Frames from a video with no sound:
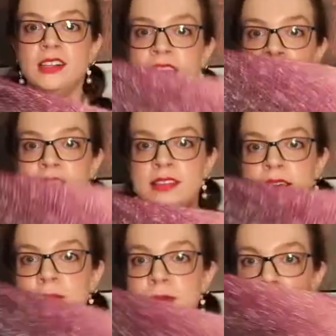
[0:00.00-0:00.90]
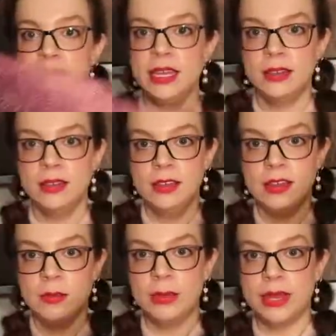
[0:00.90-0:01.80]
like I thought it would be,
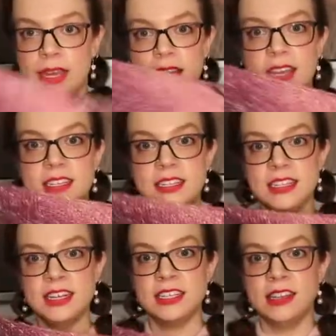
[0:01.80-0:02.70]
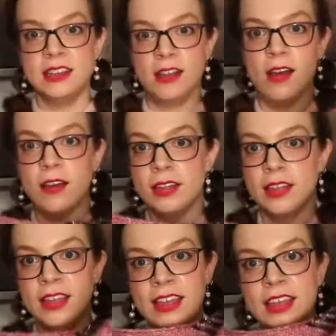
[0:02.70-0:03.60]
but it's nice and long,
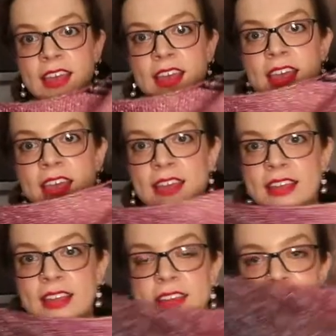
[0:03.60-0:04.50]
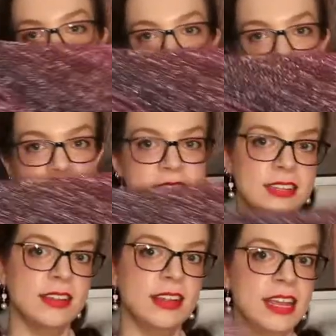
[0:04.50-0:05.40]
and it's a little